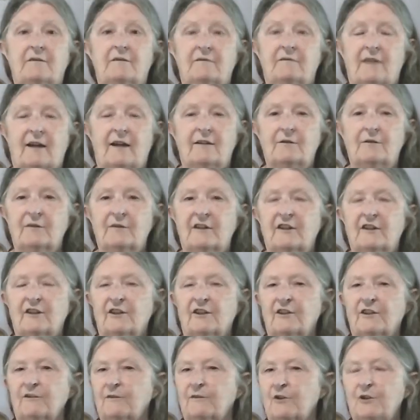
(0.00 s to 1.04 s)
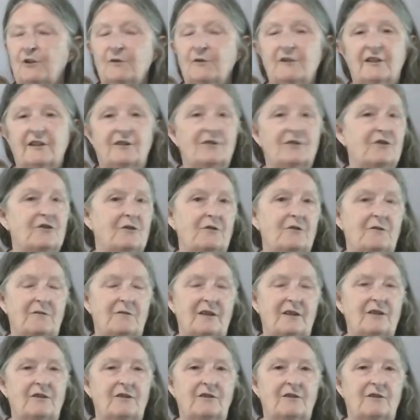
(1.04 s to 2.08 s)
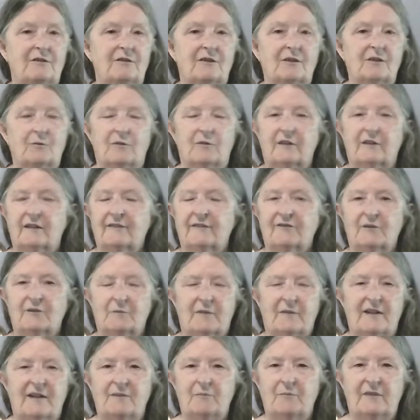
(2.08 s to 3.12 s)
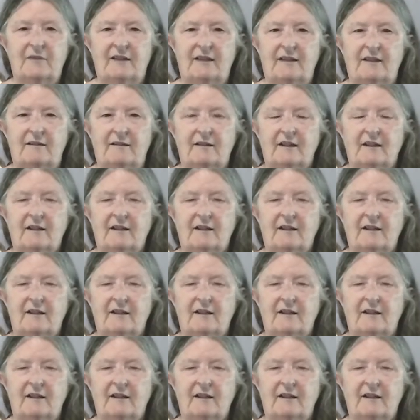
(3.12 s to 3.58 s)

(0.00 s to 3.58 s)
I don't care who tells you you need to do it, whatever it might be.